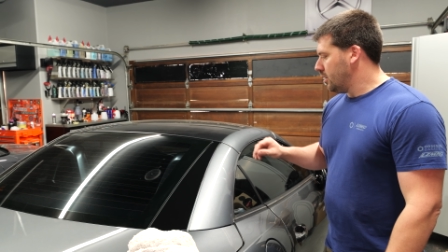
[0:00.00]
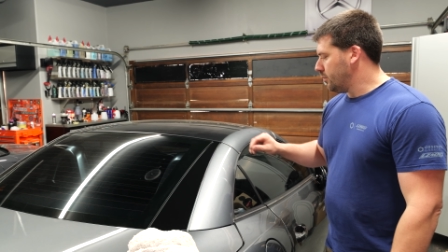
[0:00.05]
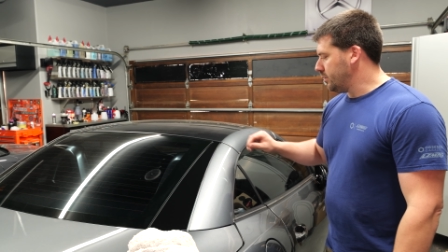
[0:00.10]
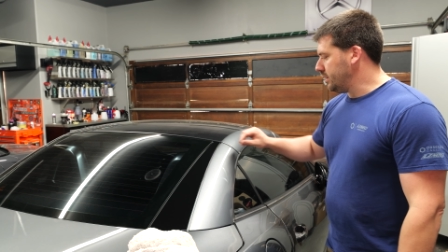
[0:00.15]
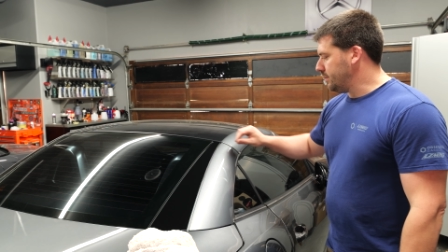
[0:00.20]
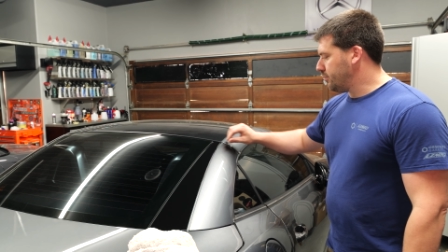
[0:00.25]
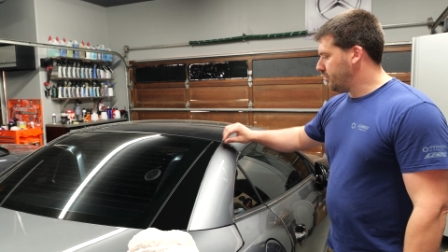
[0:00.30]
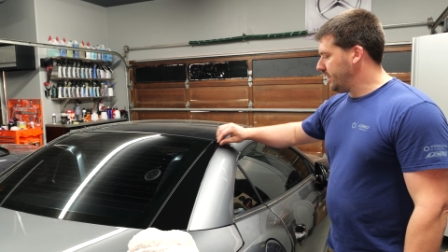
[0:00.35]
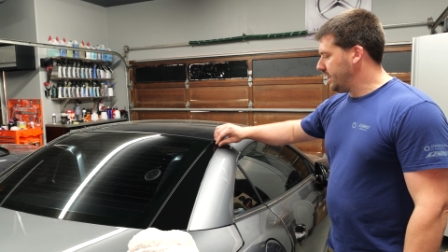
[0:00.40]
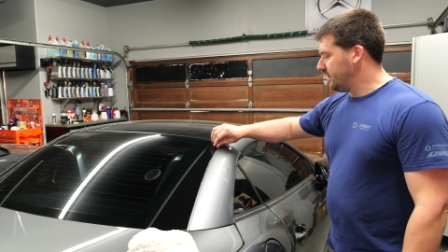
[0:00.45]

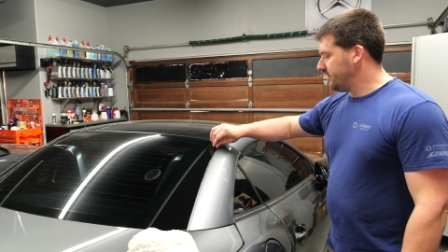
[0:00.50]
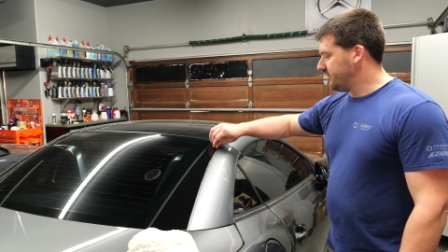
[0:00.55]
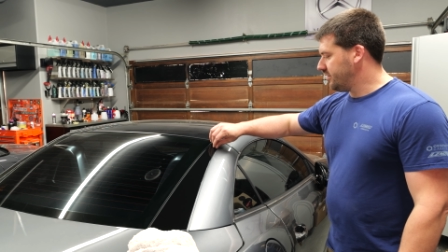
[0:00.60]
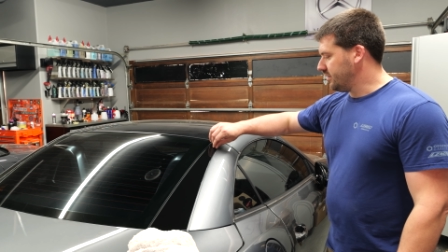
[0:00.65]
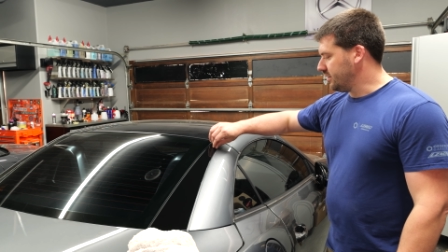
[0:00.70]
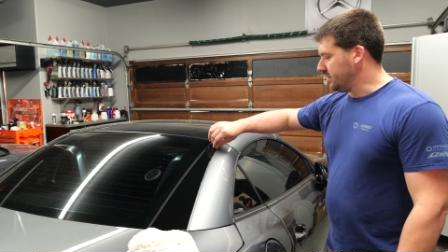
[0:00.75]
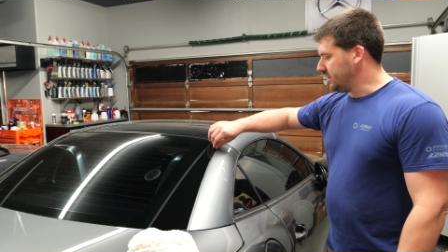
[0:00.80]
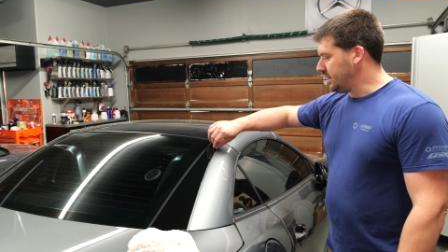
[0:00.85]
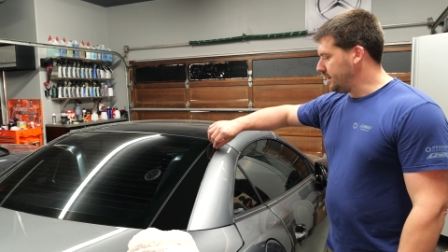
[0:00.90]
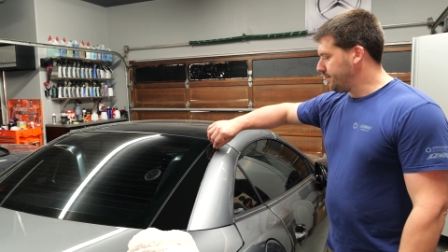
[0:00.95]
we plan
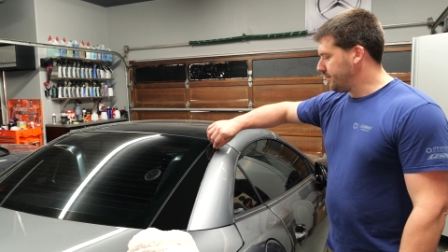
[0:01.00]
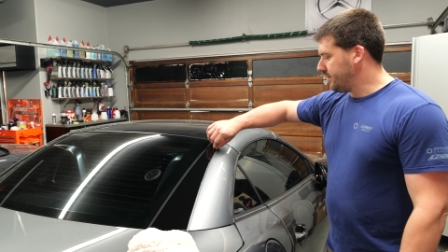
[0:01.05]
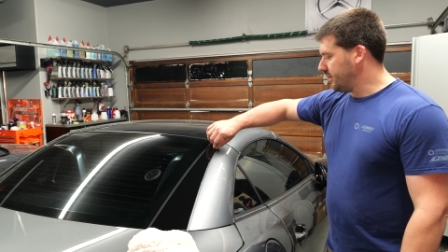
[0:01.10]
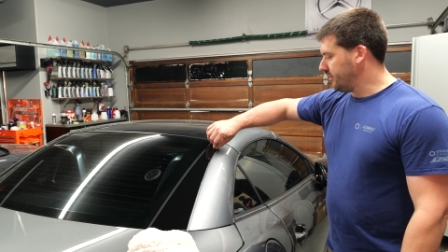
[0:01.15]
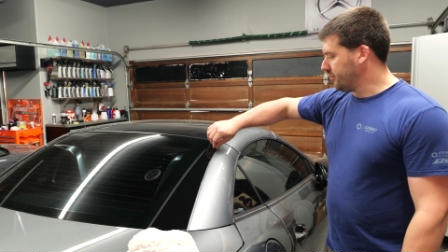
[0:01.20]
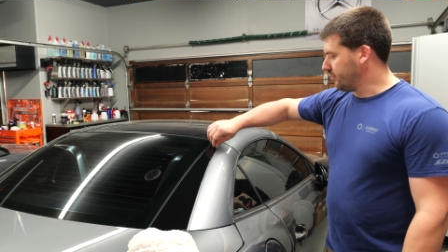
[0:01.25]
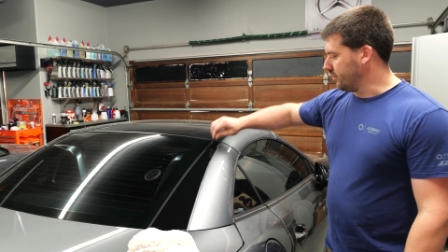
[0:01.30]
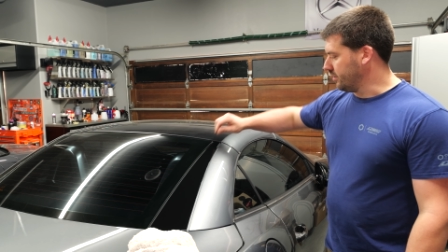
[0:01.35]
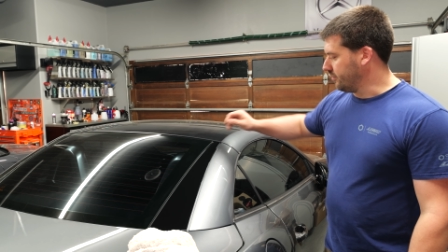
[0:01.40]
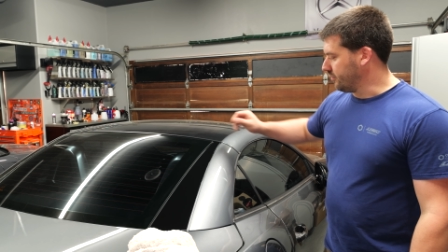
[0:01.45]
to keep
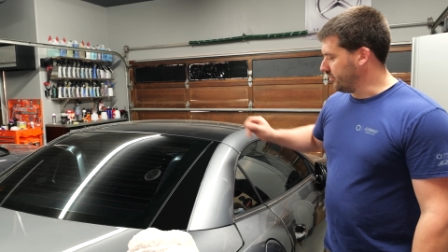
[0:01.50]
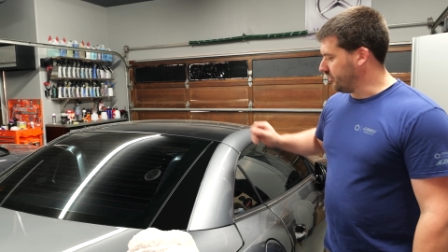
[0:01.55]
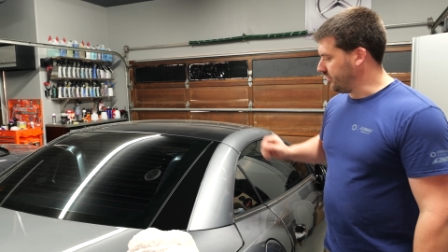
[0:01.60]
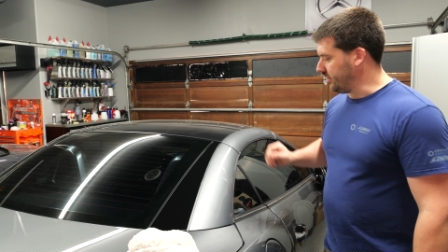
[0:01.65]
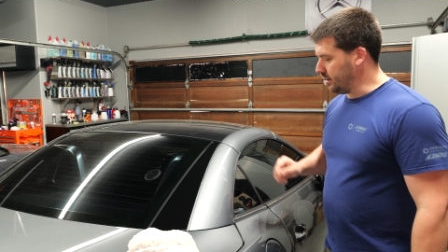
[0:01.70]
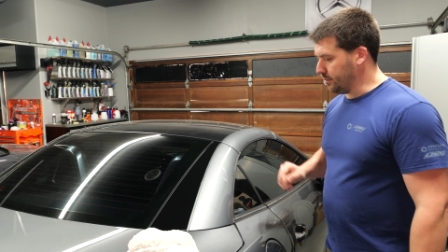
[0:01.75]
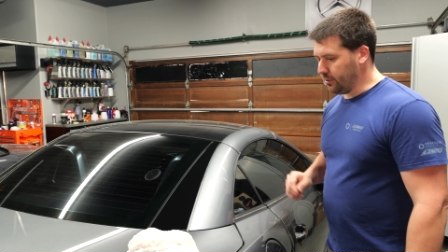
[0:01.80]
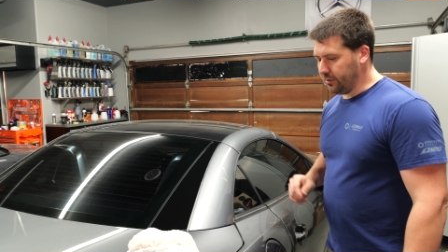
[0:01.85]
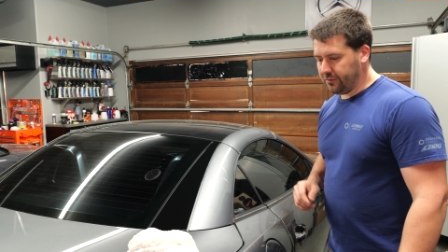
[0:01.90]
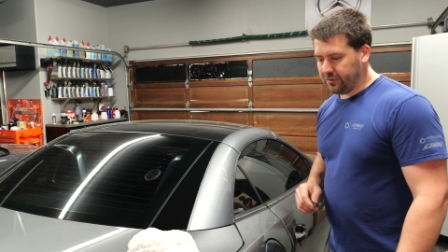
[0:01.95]
this for the
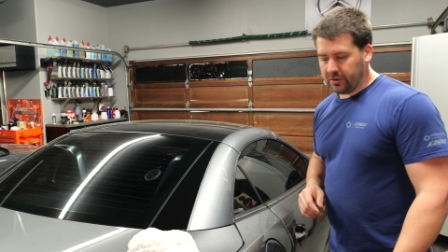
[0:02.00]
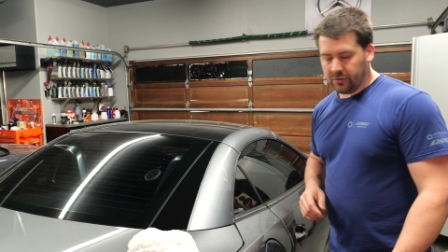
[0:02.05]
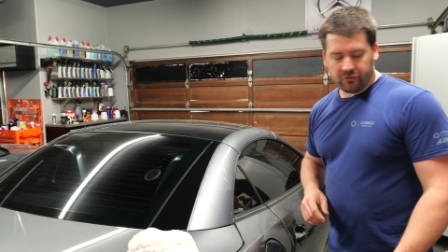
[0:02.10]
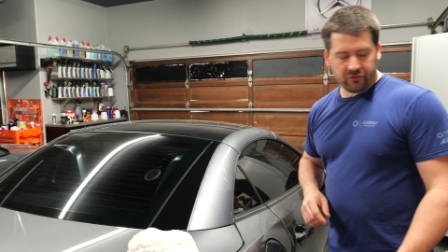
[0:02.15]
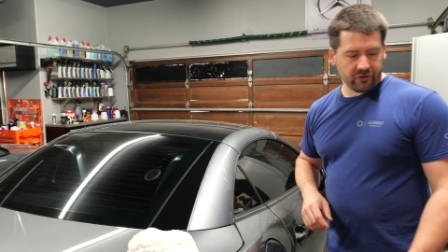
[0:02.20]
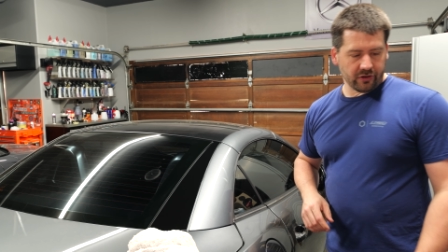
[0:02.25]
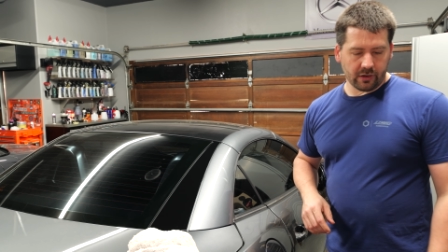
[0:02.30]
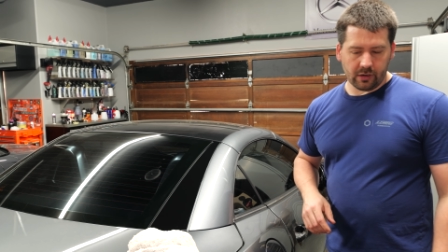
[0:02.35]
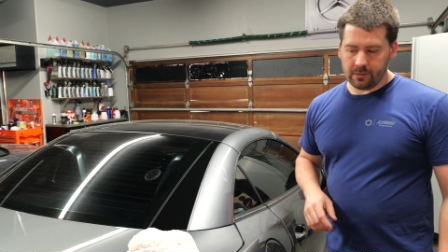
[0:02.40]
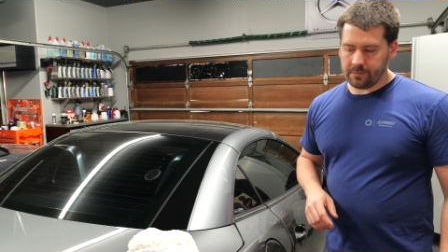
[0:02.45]
foreseeable
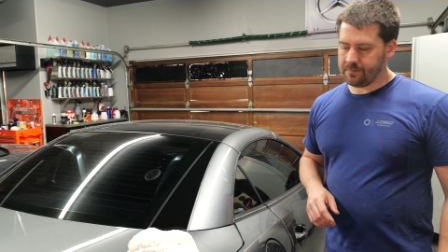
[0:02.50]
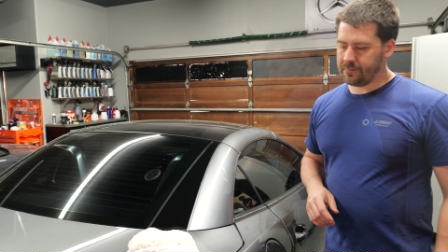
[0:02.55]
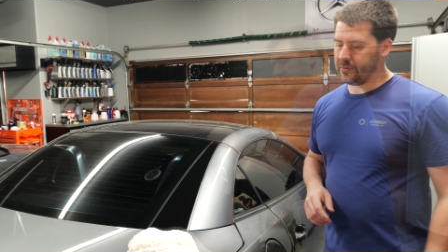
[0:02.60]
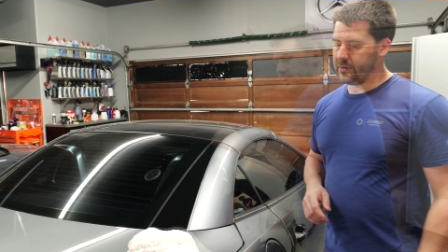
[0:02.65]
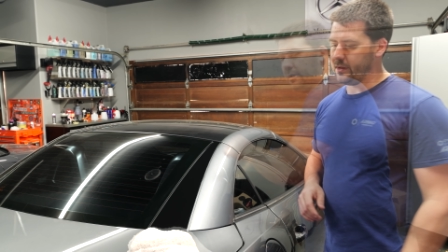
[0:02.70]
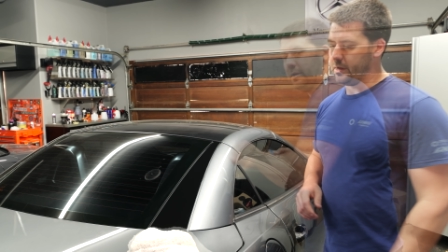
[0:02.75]
future.